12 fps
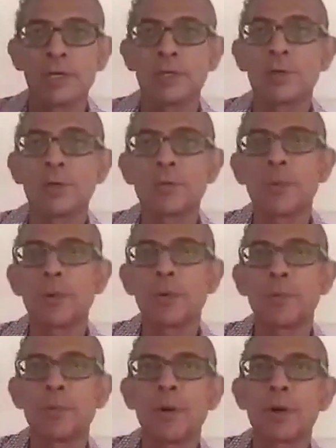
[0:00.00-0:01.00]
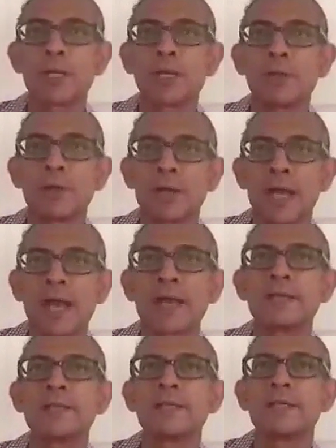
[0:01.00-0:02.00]
your body, your
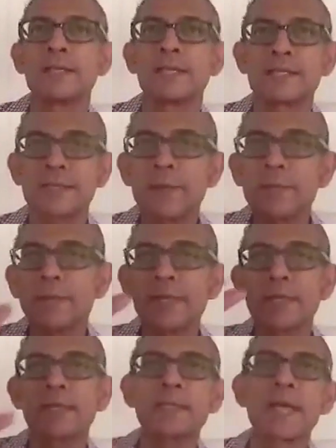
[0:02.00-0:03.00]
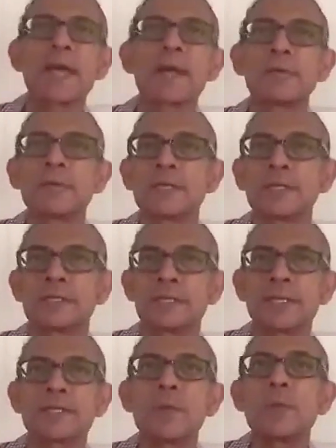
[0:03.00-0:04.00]
head, there's something there,
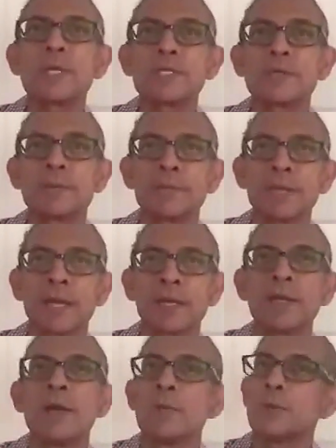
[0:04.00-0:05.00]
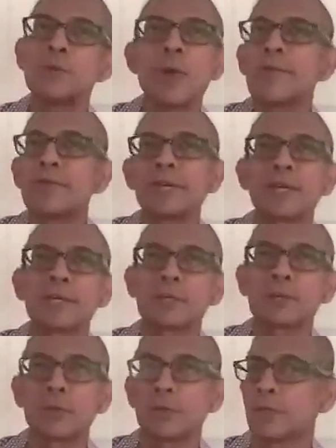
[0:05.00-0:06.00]
there's some wisdom there. You haven't
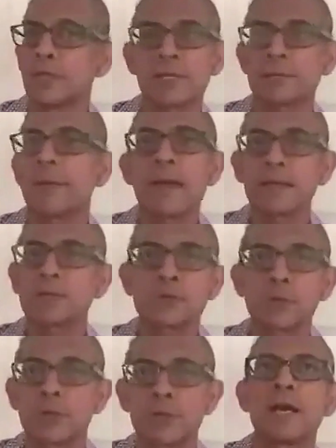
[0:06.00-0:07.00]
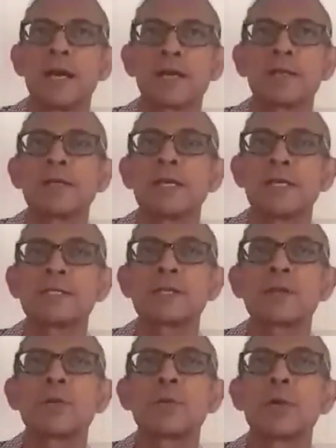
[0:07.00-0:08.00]
understood. That's my story.
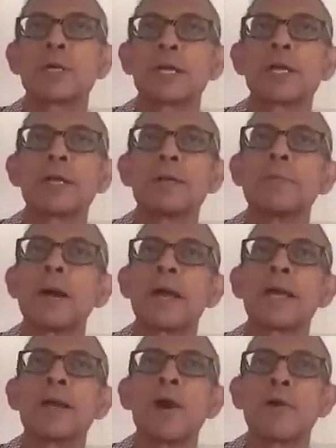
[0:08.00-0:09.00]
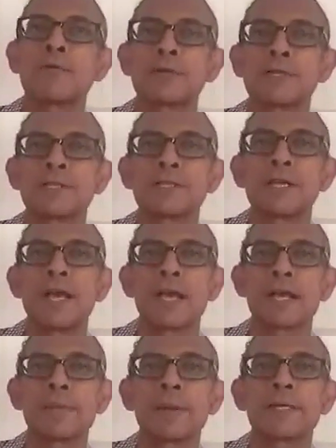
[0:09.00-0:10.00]
Instead of working in my office
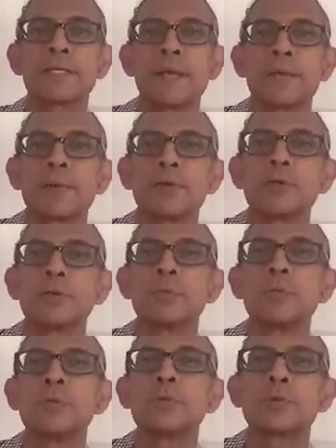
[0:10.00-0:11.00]
at MIT, I'm going to